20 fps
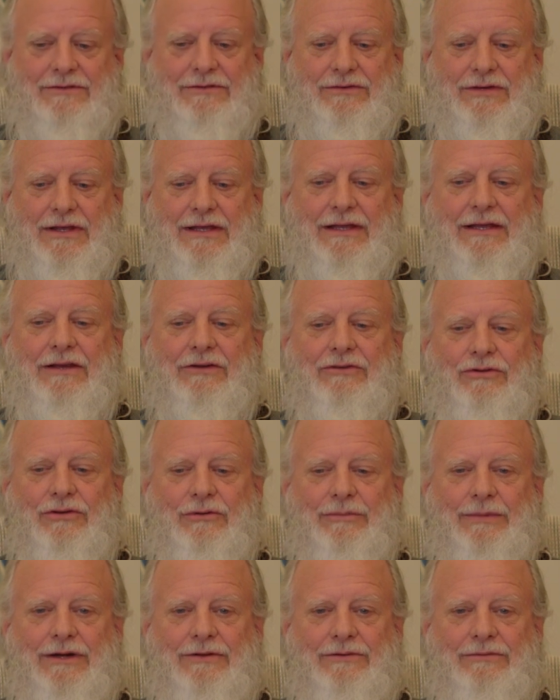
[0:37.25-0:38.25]
Taking
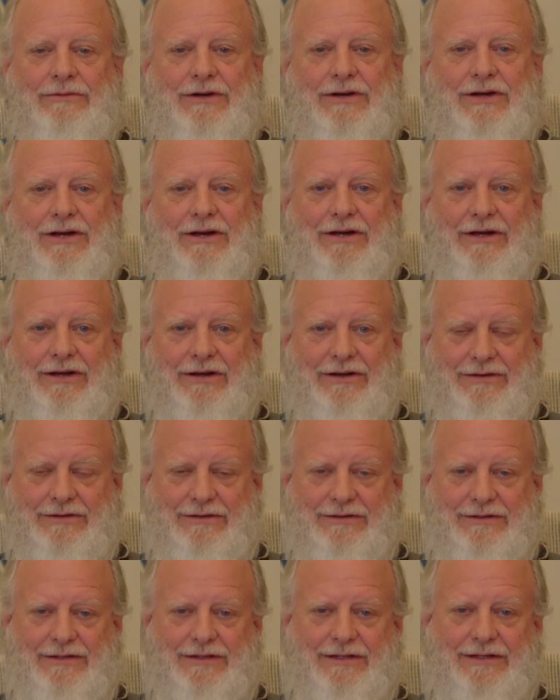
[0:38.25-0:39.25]
too much regard
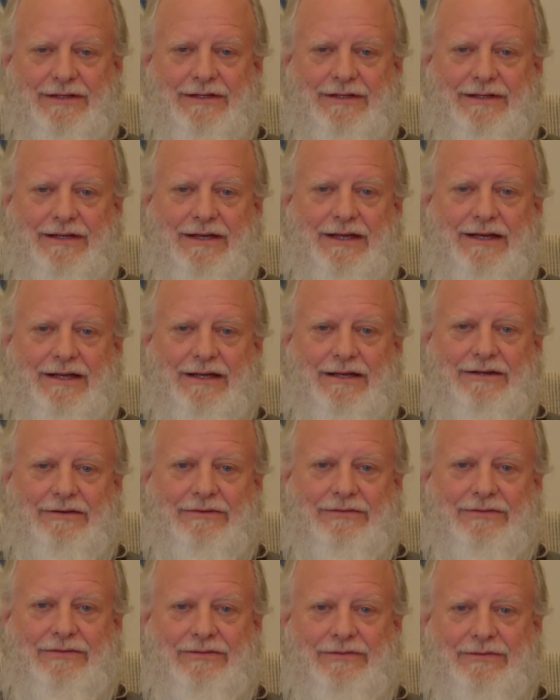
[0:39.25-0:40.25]

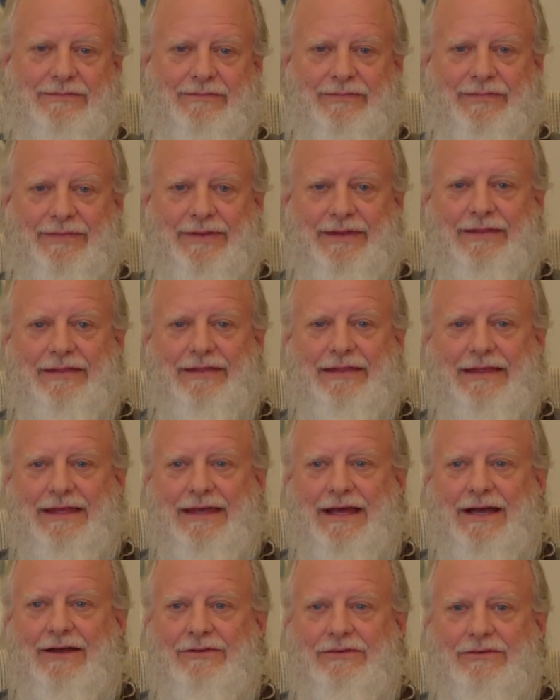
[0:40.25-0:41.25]
of
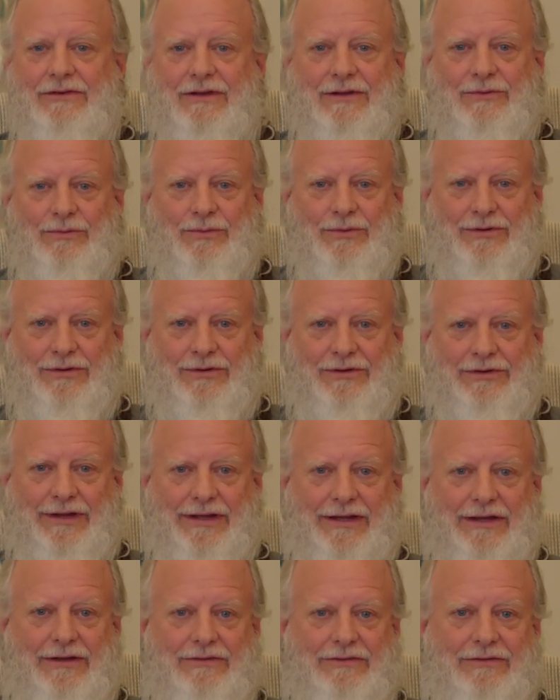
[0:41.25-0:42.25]
the outside world
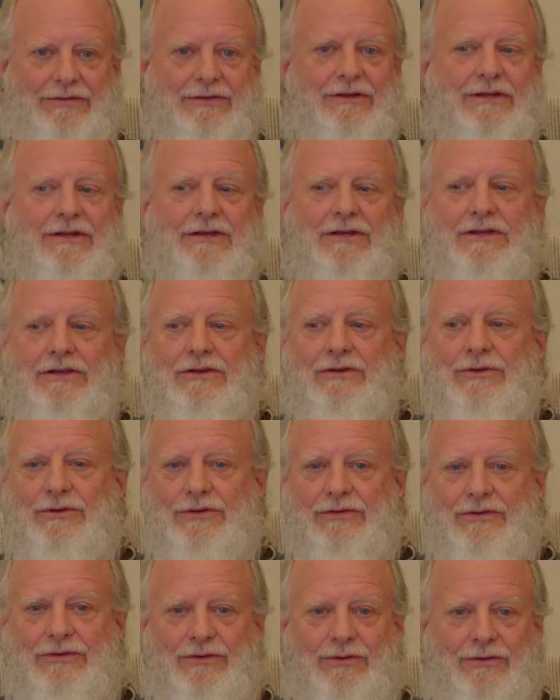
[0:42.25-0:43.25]
as your
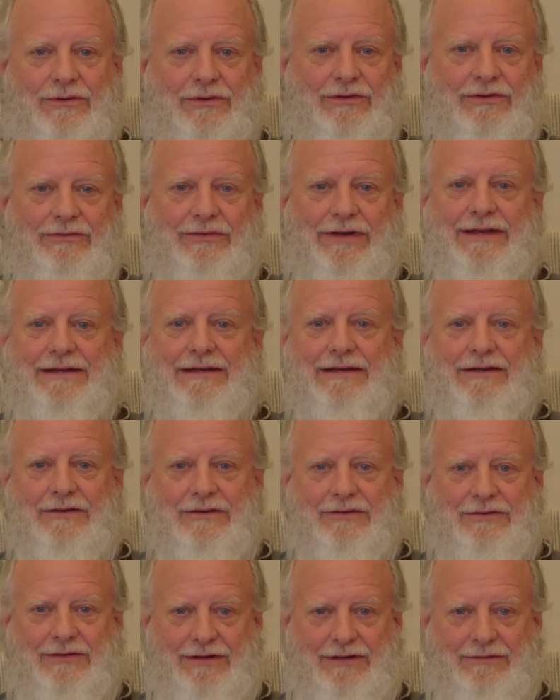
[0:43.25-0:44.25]
source of
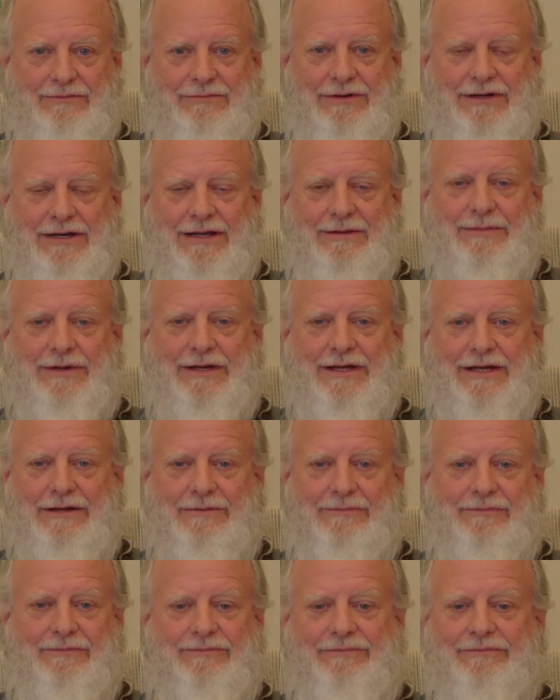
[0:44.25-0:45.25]
identity. What am I?
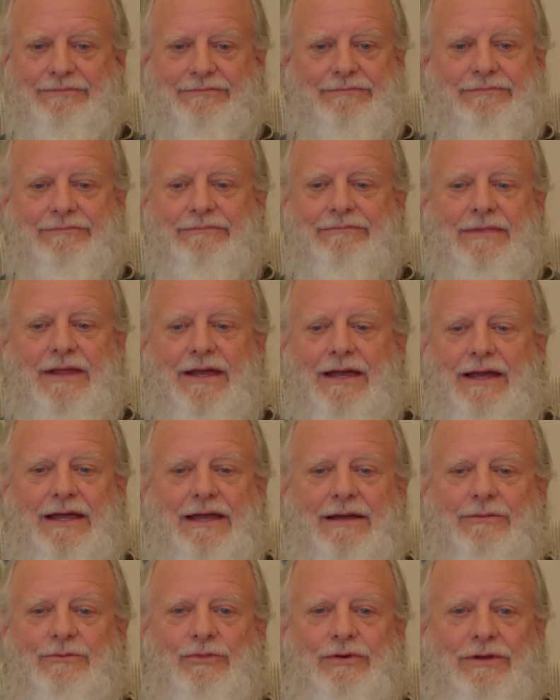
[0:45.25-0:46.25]
I
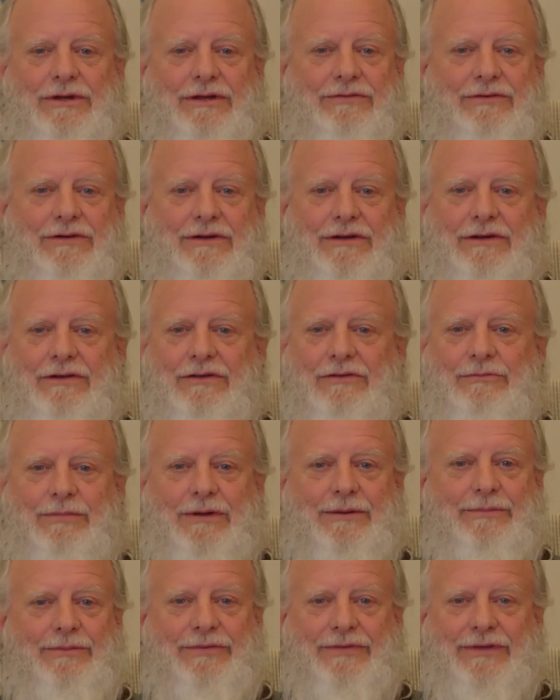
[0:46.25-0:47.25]
am whatever it is
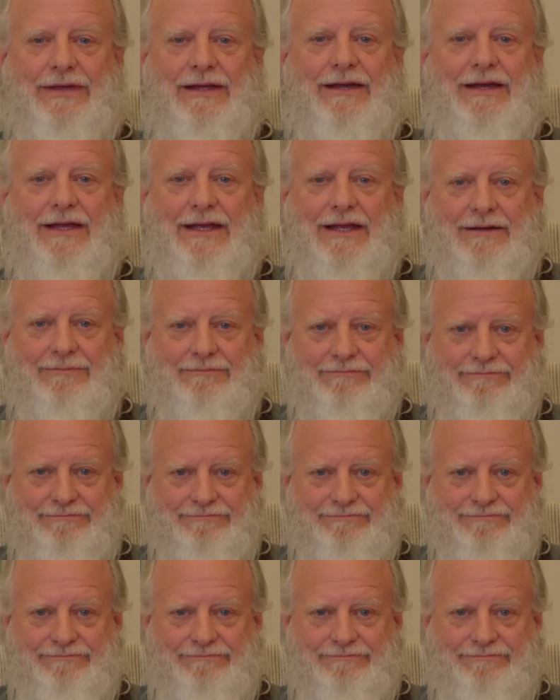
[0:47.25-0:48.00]
people think I am.